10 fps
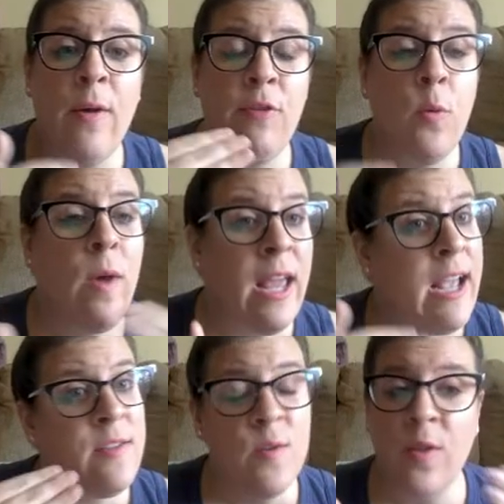if you want to
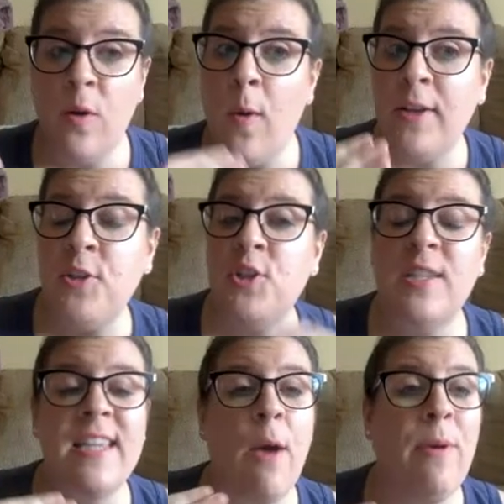answer the
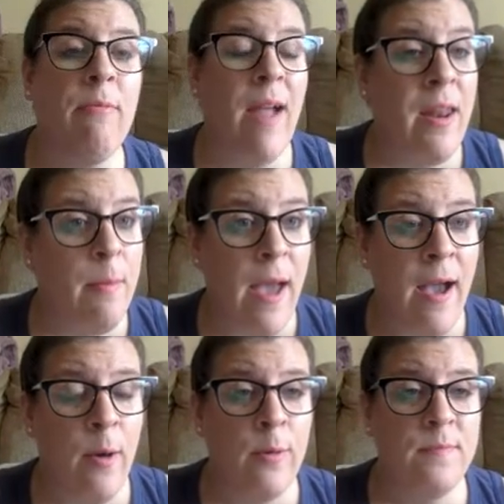questions that we read
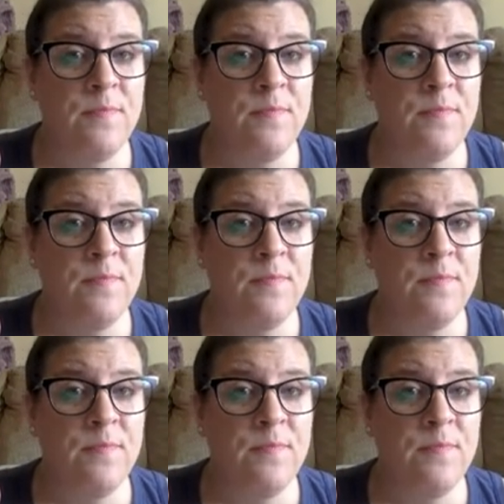about